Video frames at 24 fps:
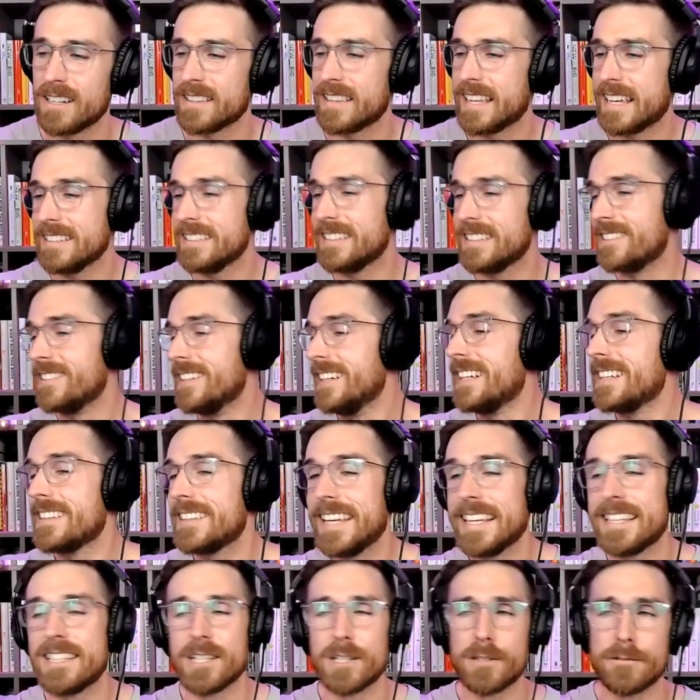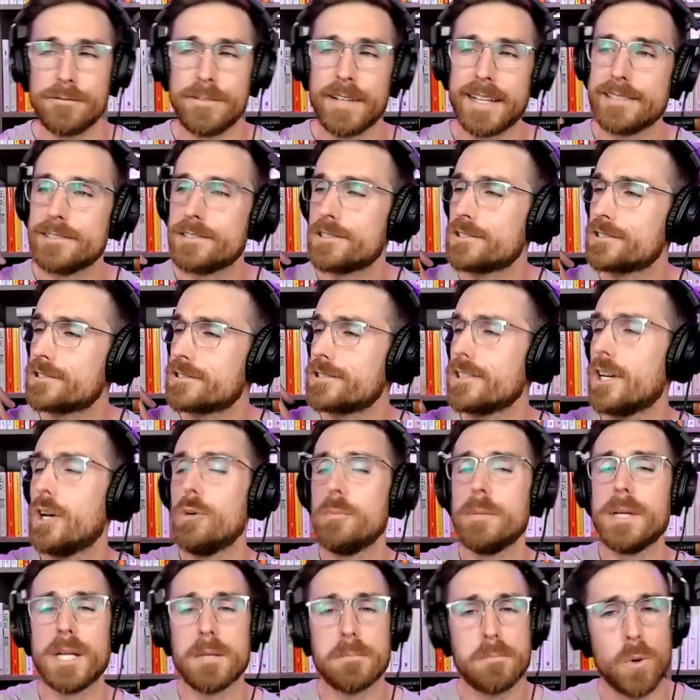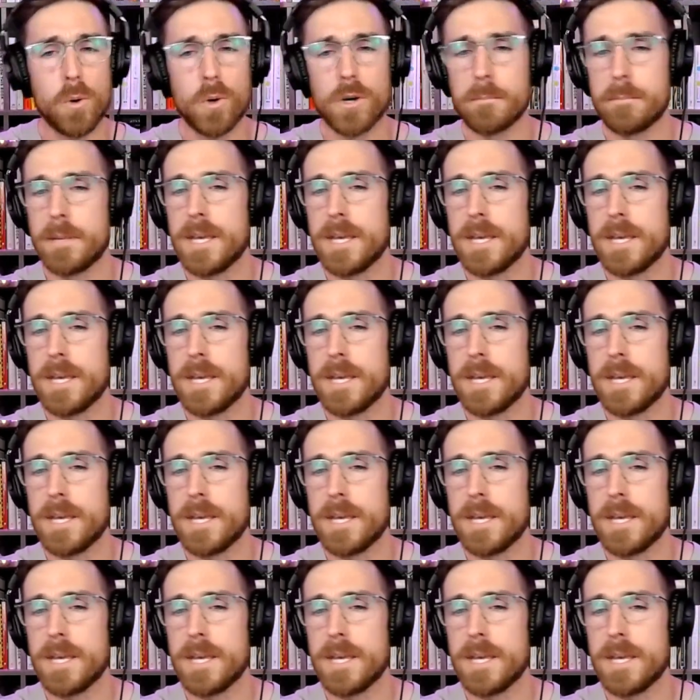They could have fed so many poor